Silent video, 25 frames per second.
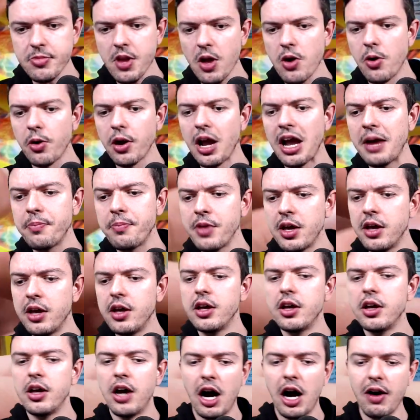Okay.
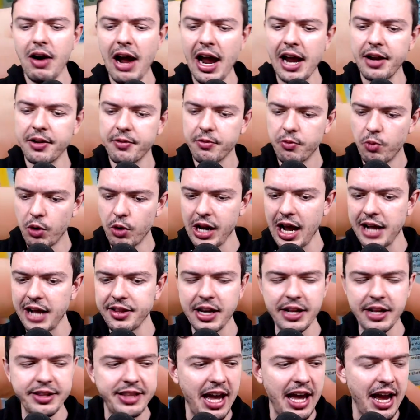All right, we're gonna end it
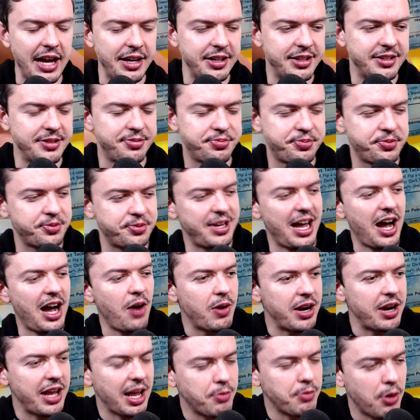at that. Now I
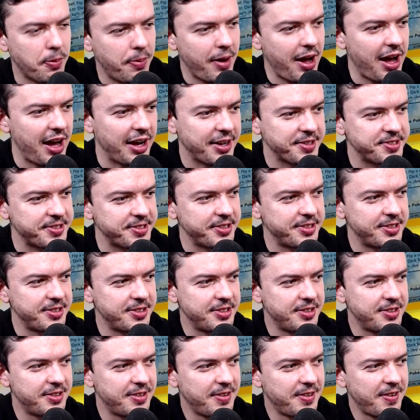want to get more packs.
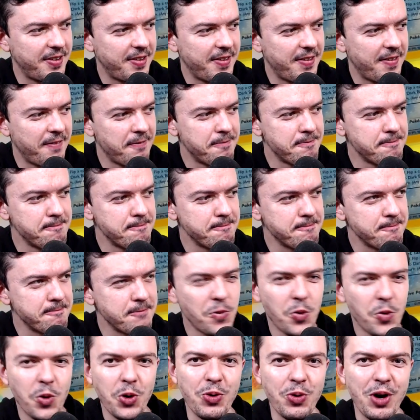
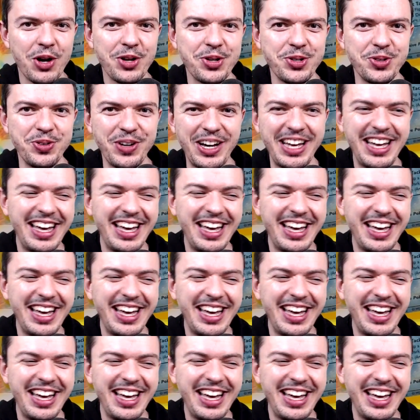What do I do?